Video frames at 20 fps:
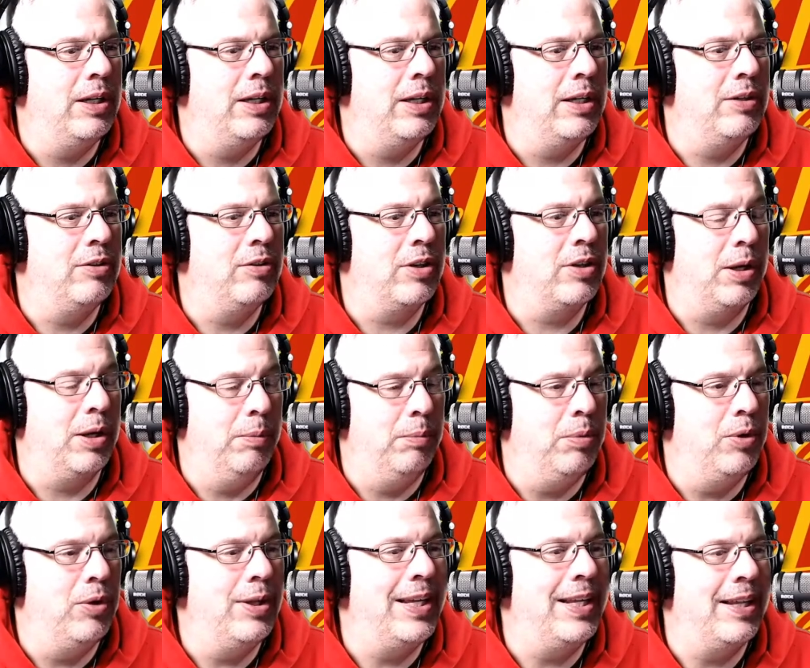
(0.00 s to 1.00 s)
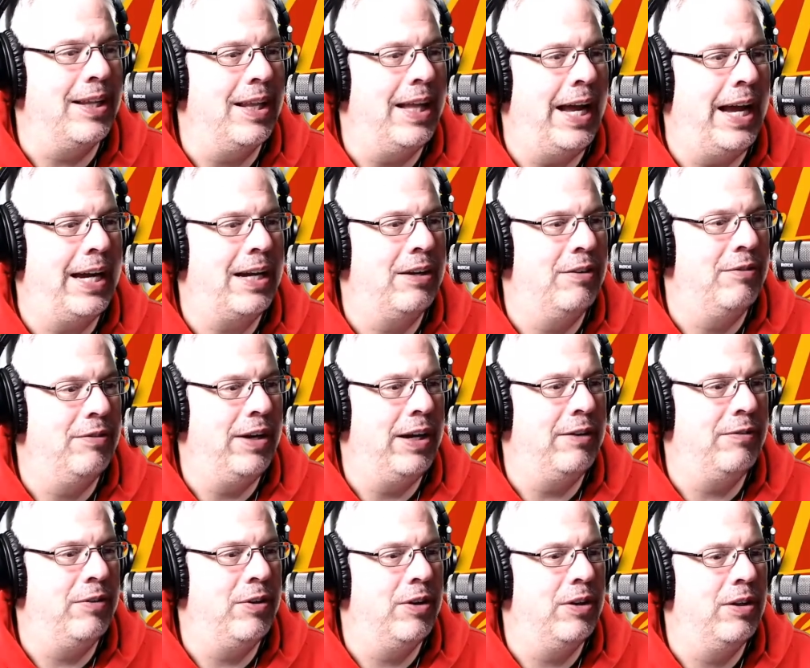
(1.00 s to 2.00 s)
is the complete lack of
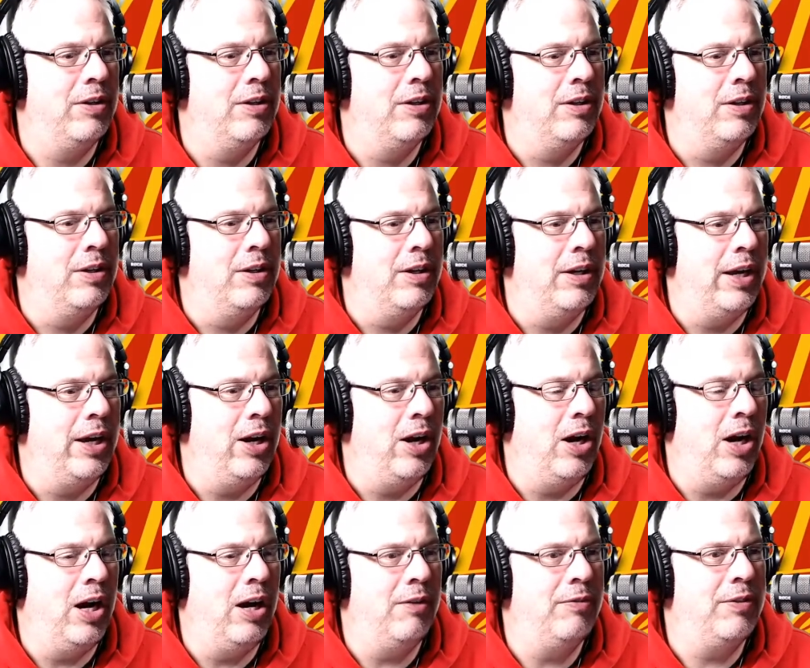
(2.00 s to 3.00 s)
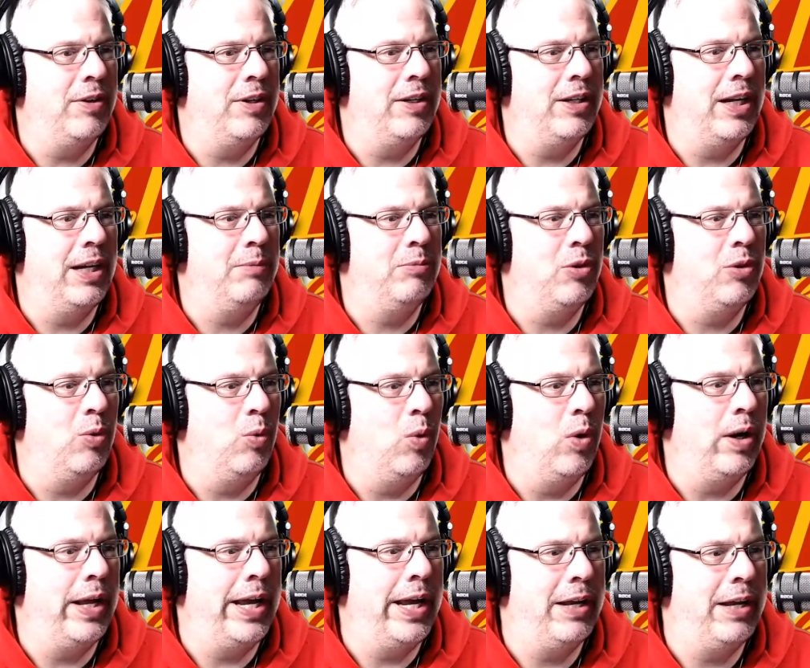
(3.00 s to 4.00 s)
effort and oftentimes the
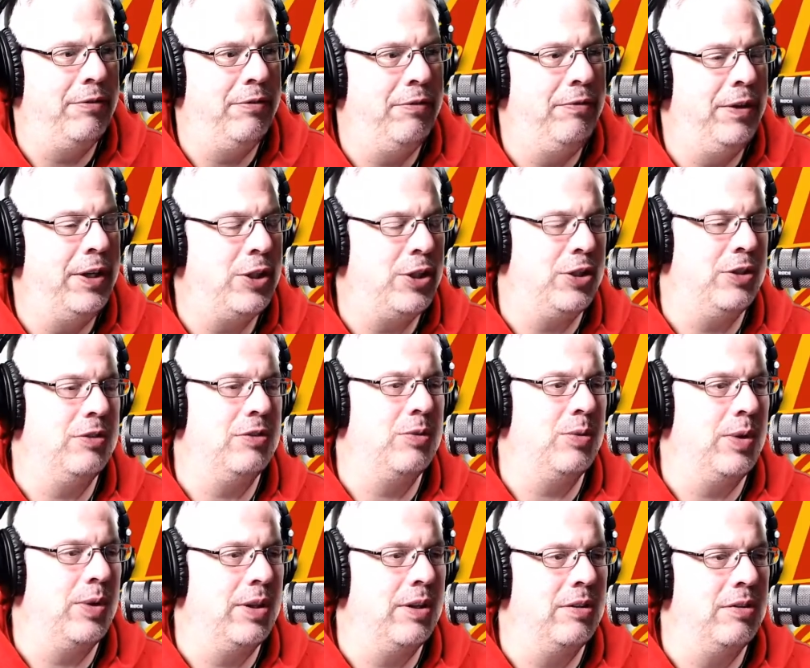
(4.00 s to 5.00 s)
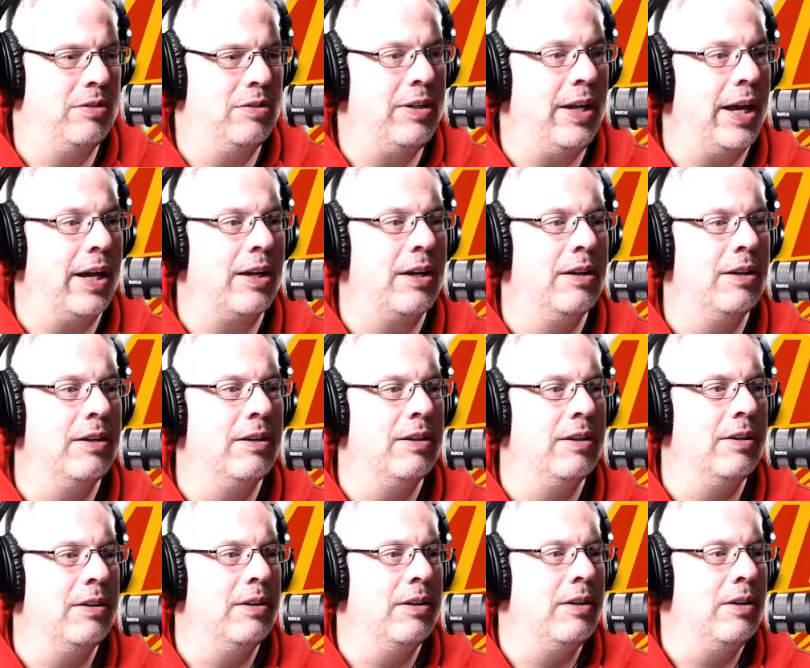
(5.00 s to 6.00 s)
one-hand fishes with the stick
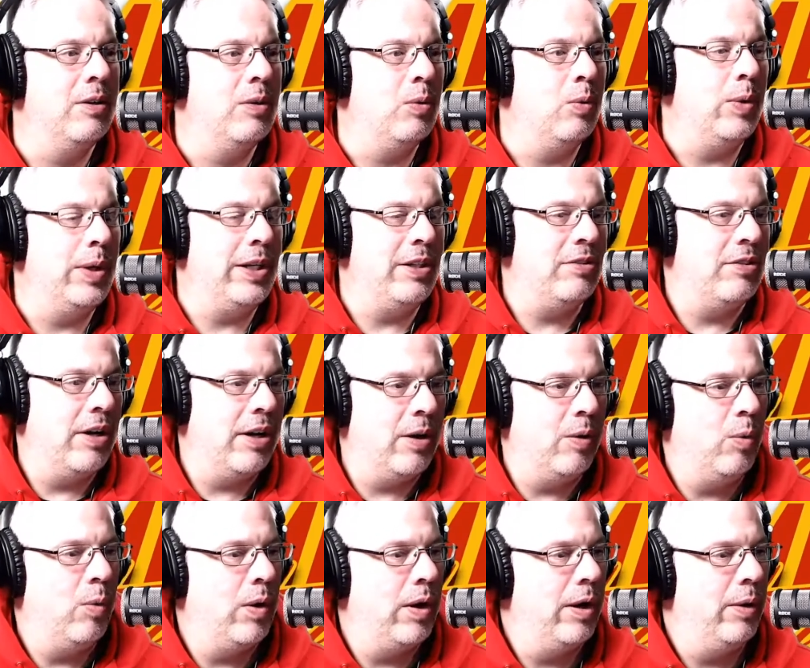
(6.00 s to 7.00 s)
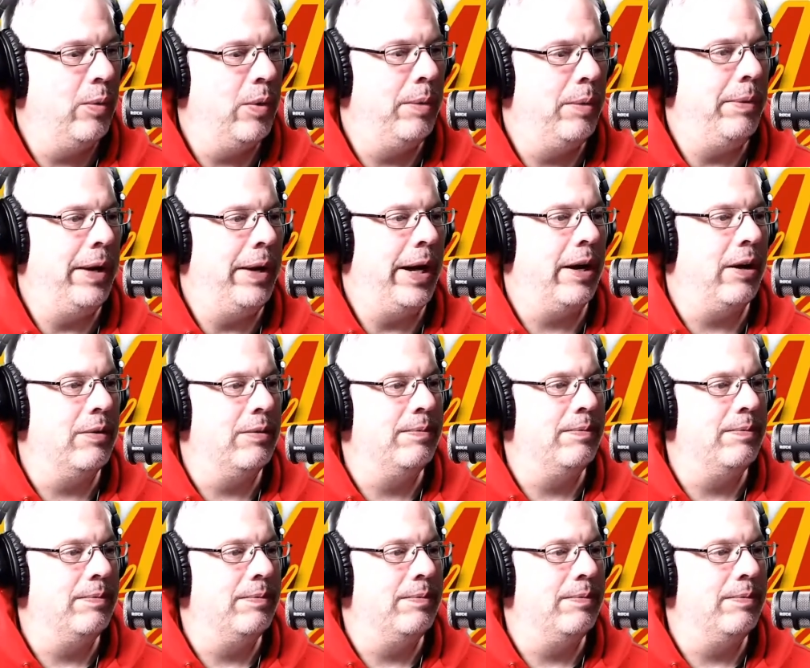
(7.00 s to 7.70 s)
when he's on a one-on-one battle.